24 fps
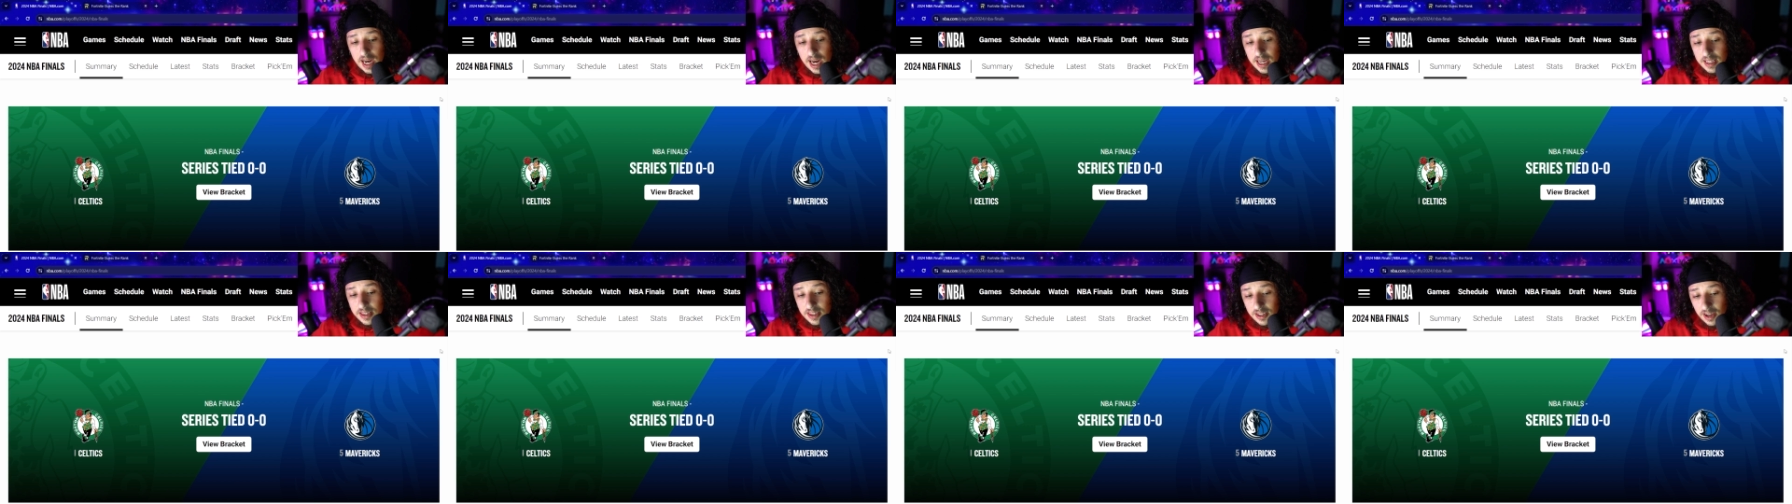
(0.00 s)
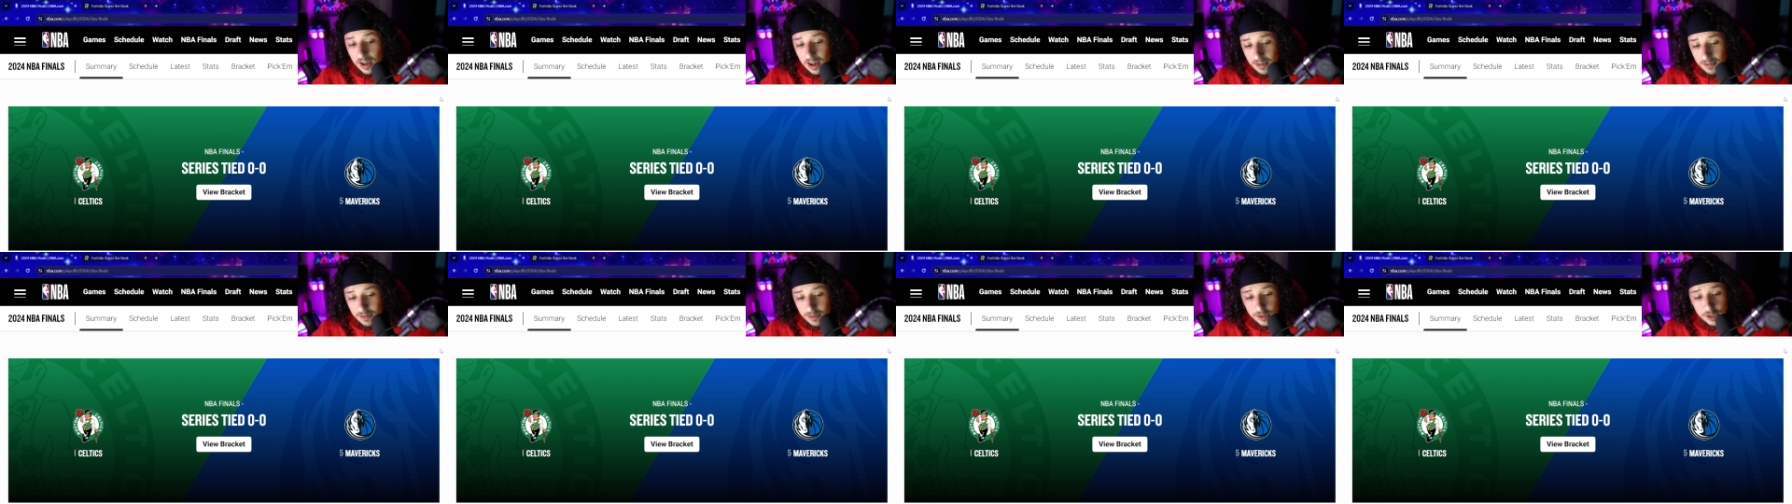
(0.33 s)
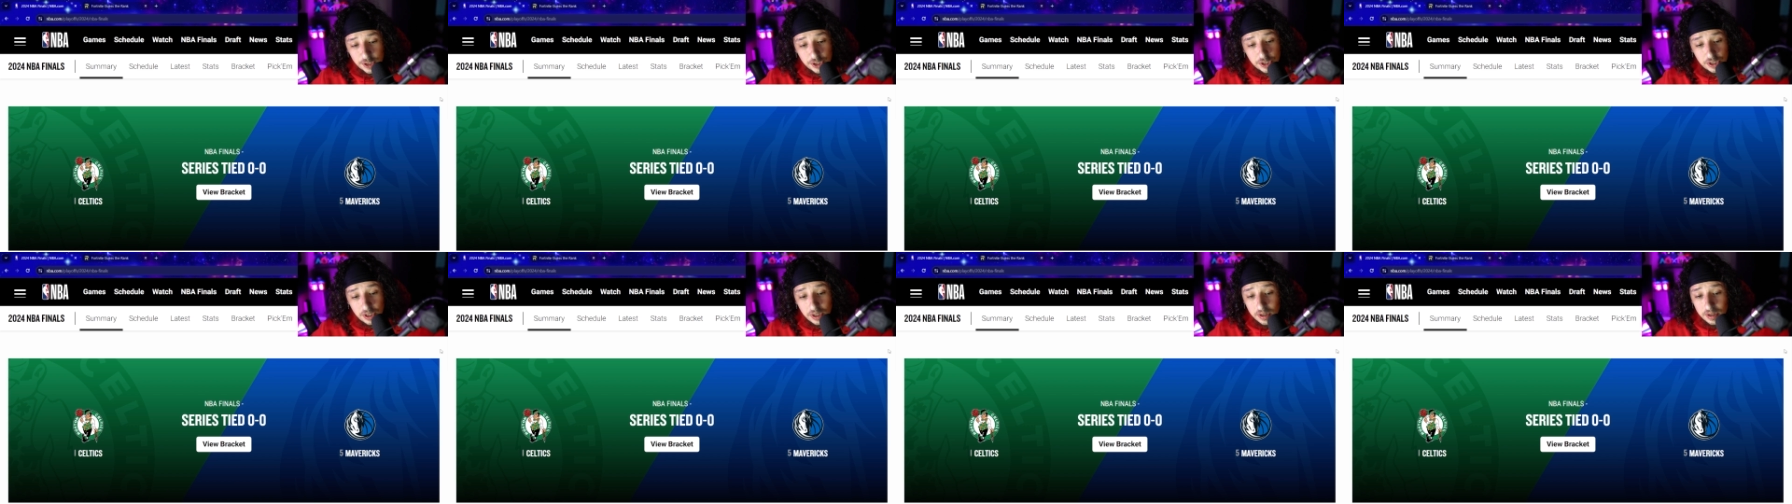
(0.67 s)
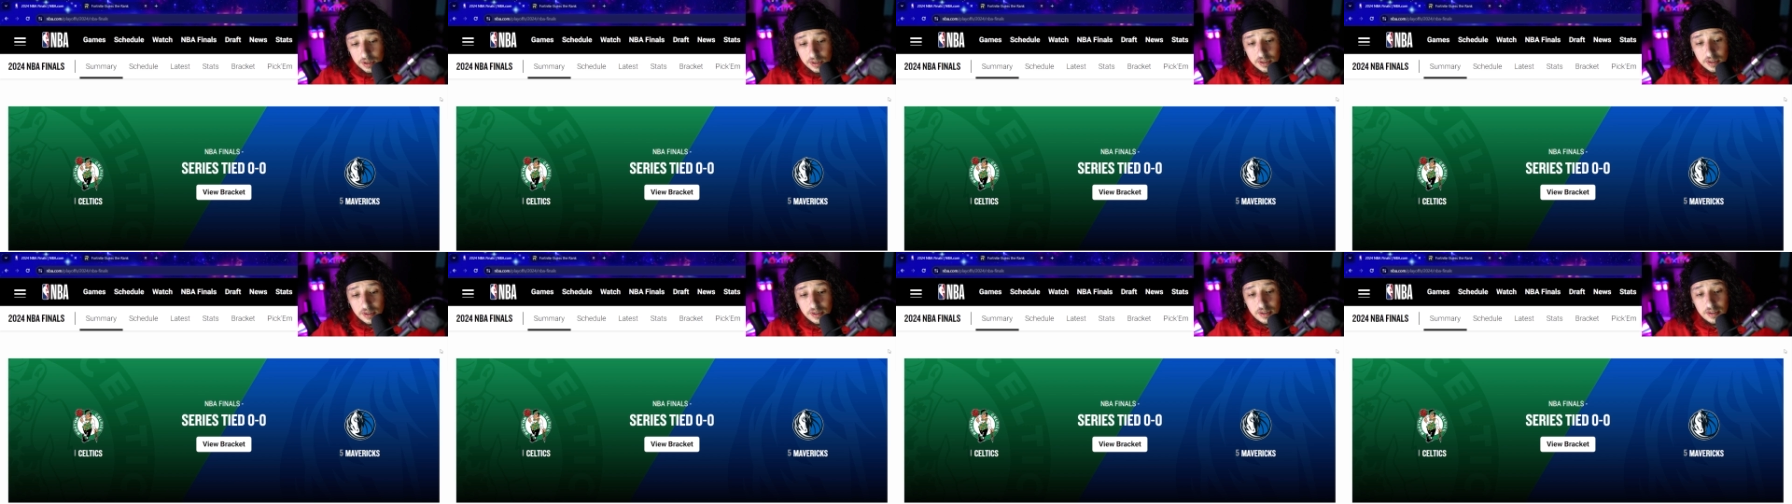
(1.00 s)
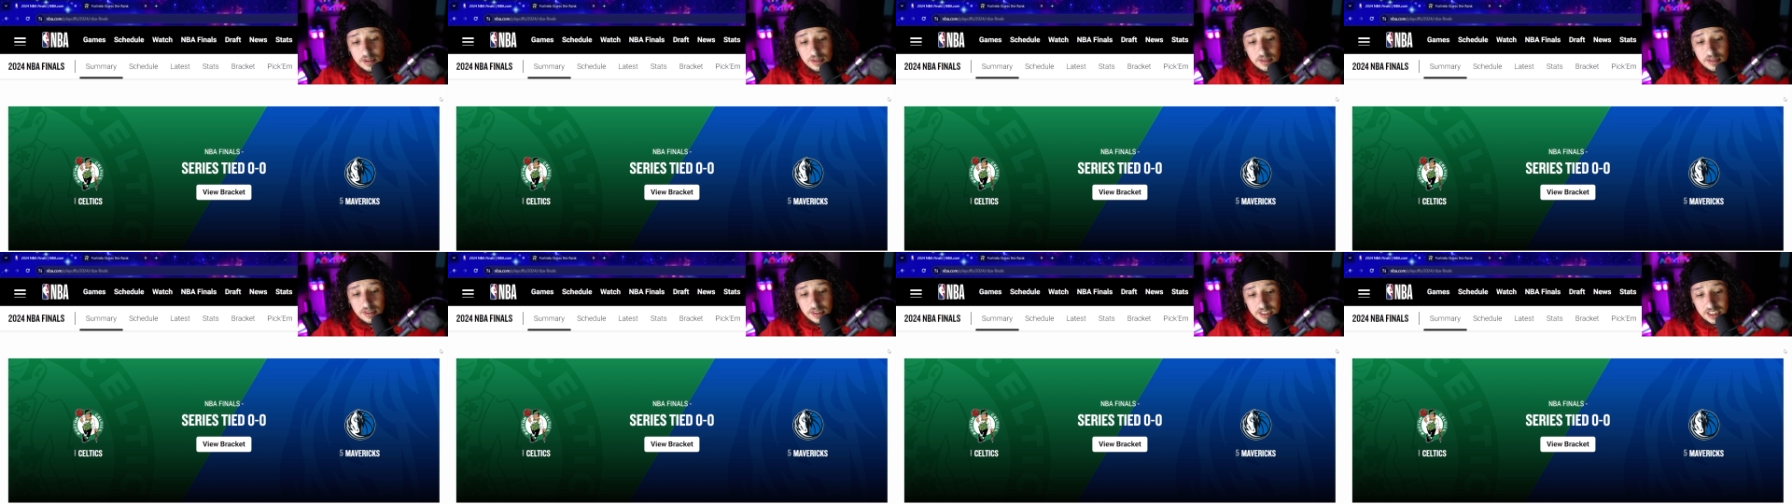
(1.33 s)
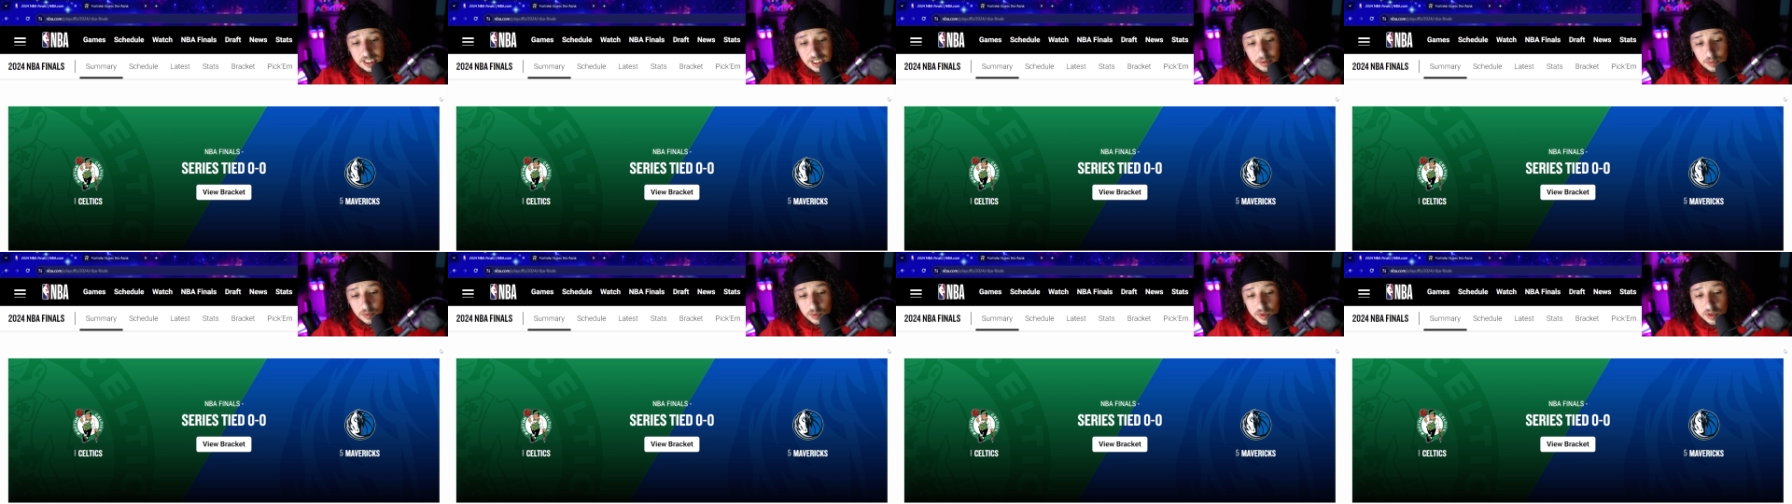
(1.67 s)
I thought for sure the
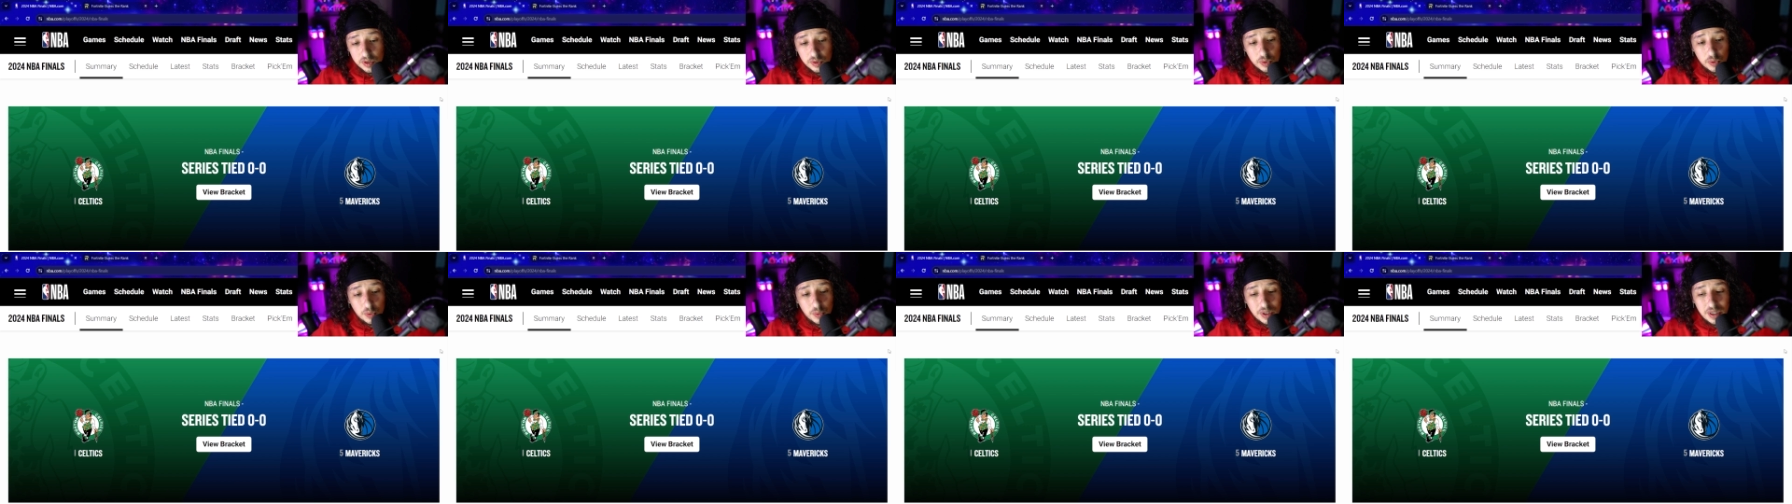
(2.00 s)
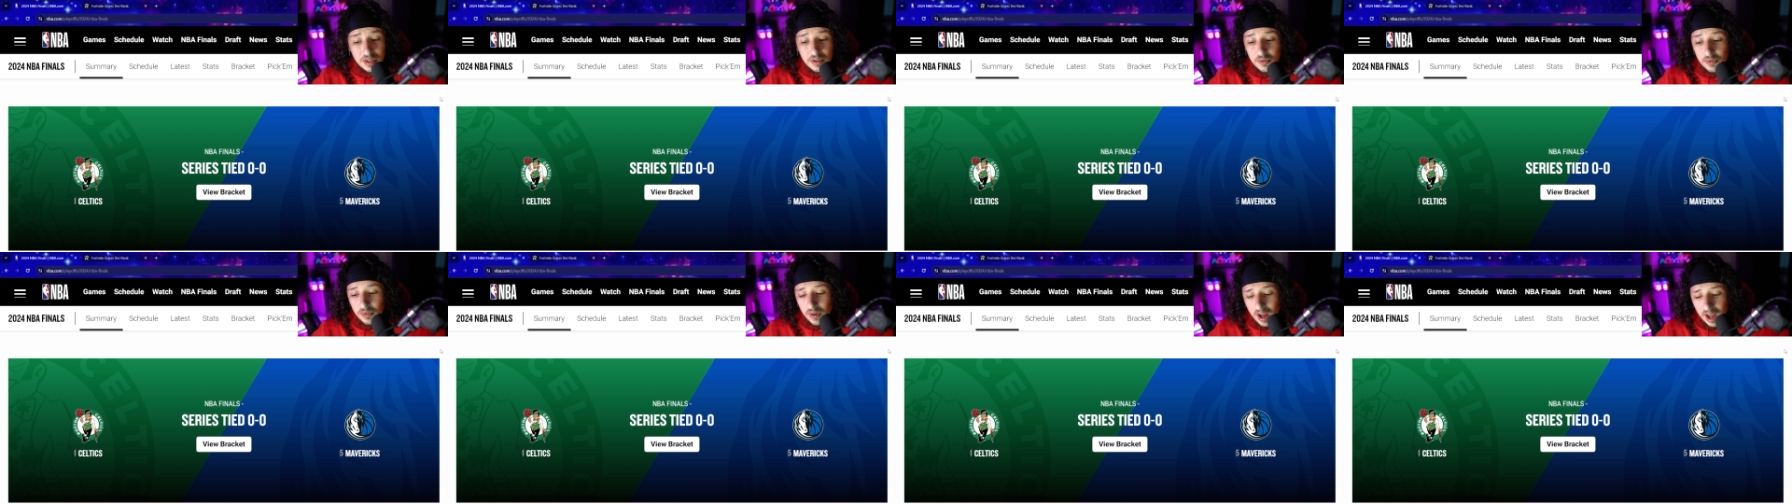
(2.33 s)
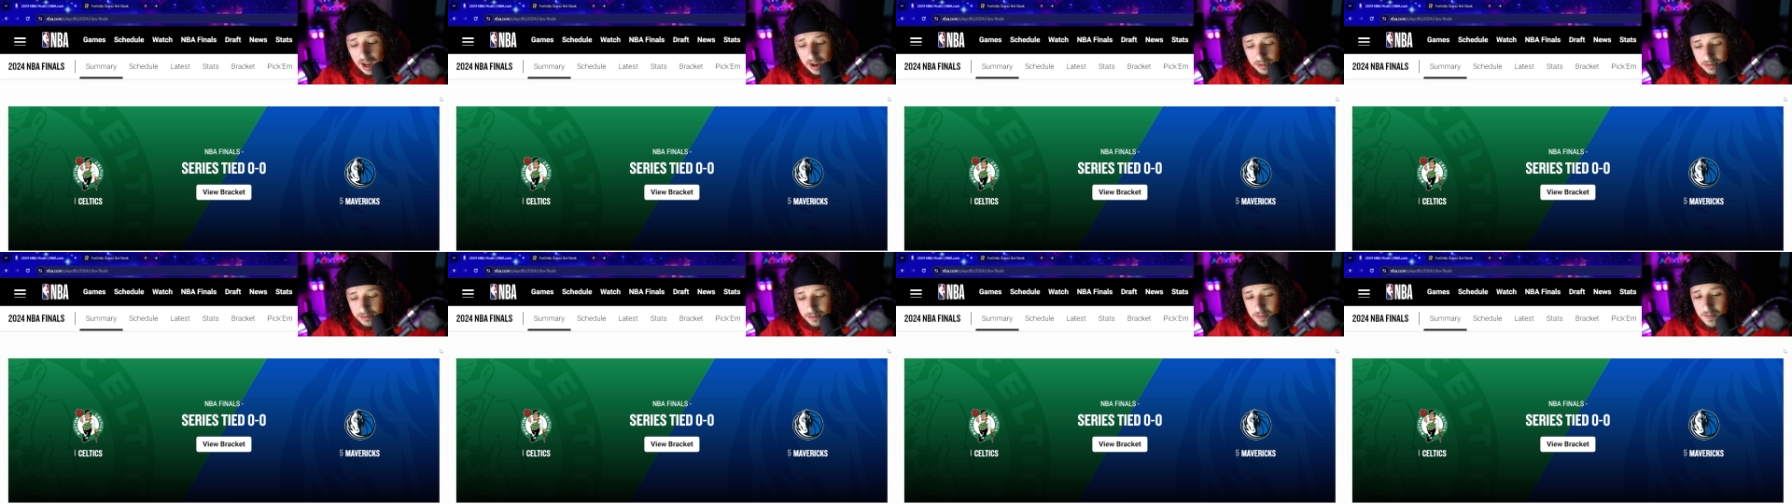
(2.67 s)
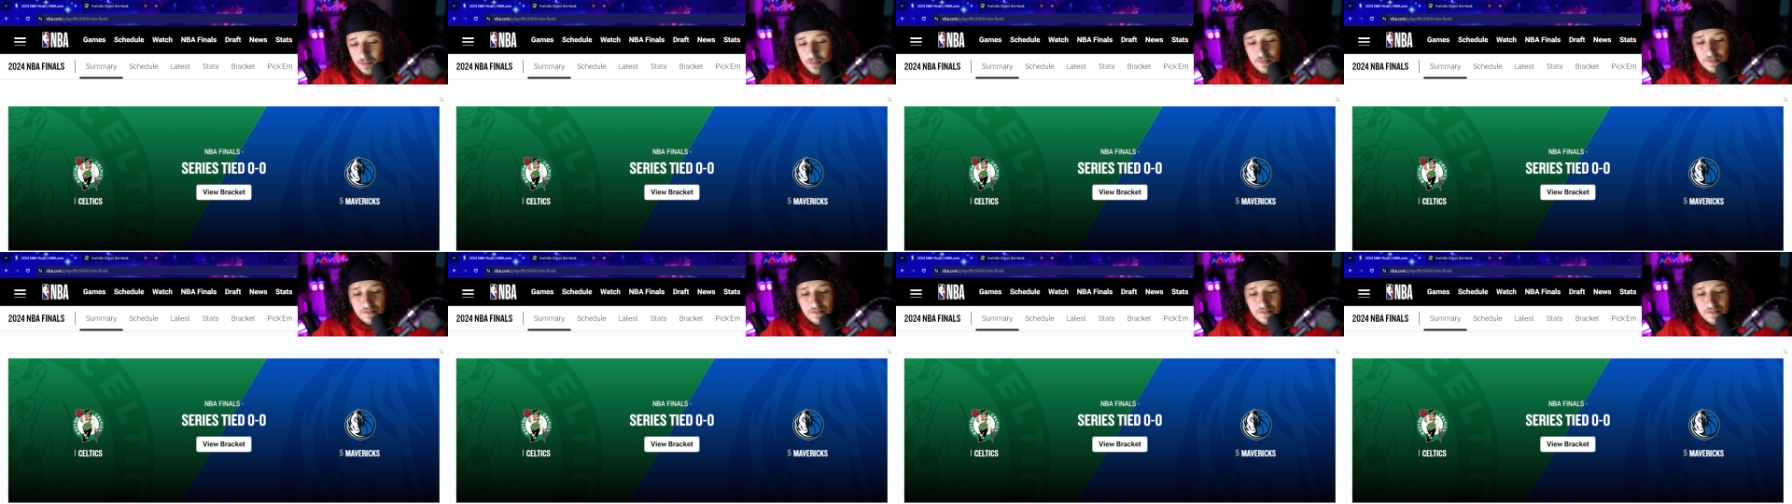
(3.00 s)
Timberwolves would win in five.